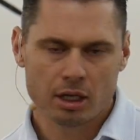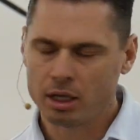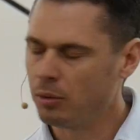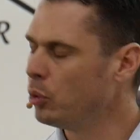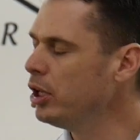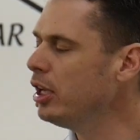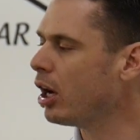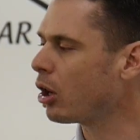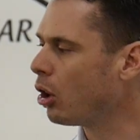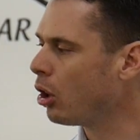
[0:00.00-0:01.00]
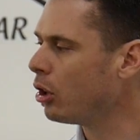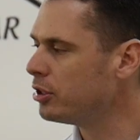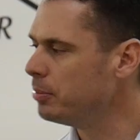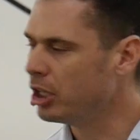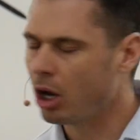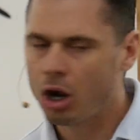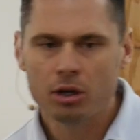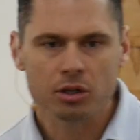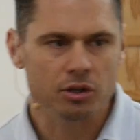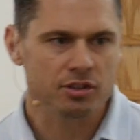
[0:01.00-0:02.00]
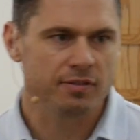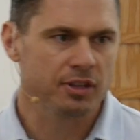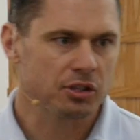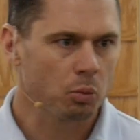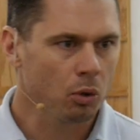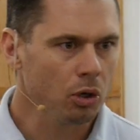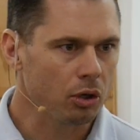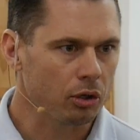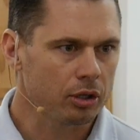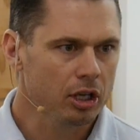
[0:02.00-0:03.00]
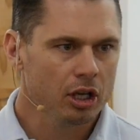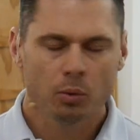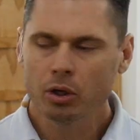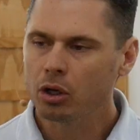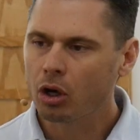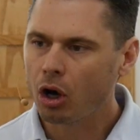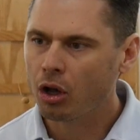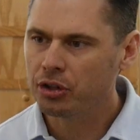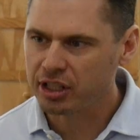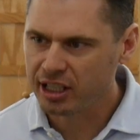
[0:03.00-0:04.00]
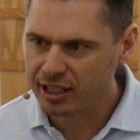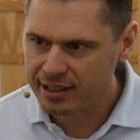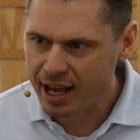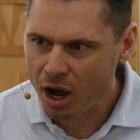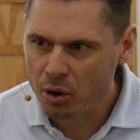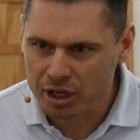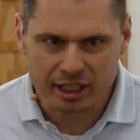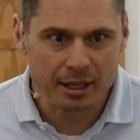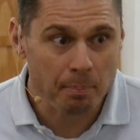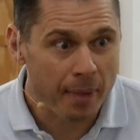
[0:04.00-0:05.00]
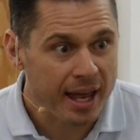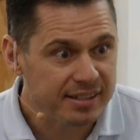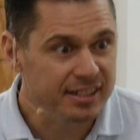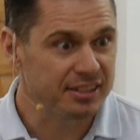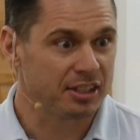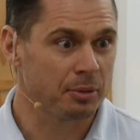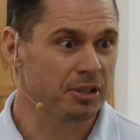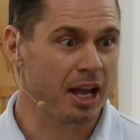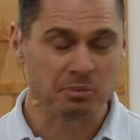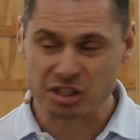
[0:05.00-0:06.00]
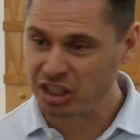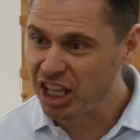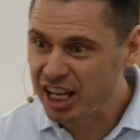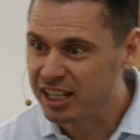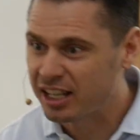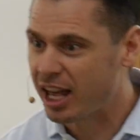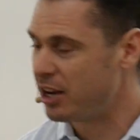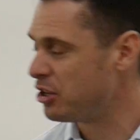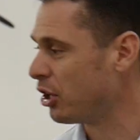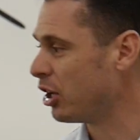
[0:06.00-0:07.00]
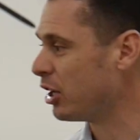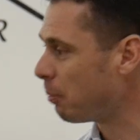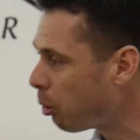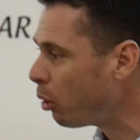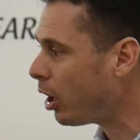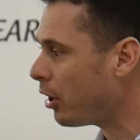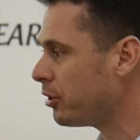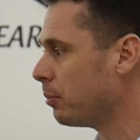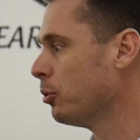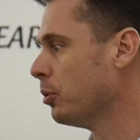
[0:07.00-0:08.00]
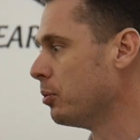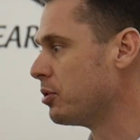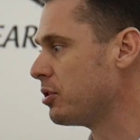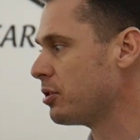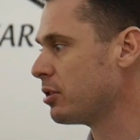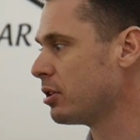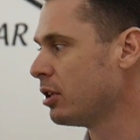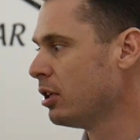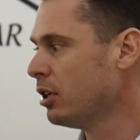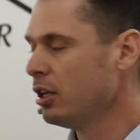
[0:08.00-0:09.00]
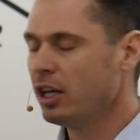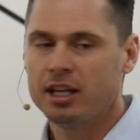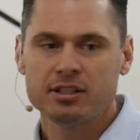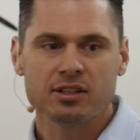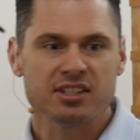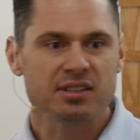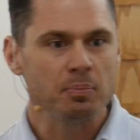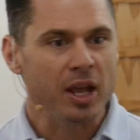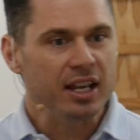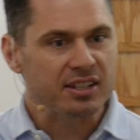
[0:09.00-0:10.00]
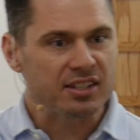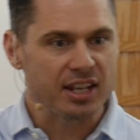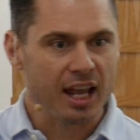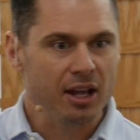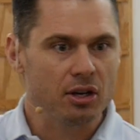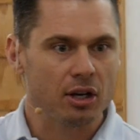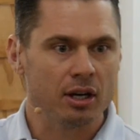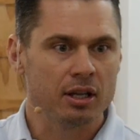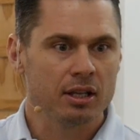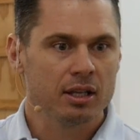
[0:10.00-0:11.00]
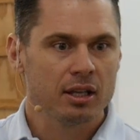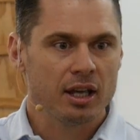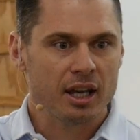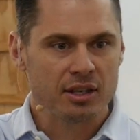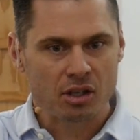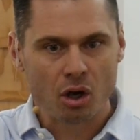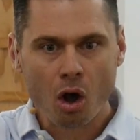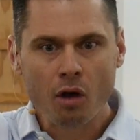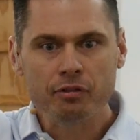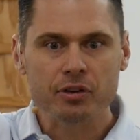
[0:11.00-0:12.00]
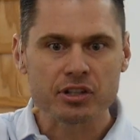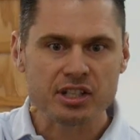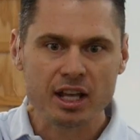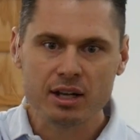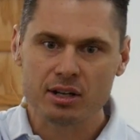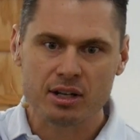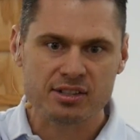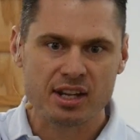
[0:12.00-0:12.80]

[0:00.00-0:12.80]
And we are called to be gardeners of this world. We're called to get down and get messy sometimes, to get in that dirt and to pull out them roots and to make a standard and to call for a standard to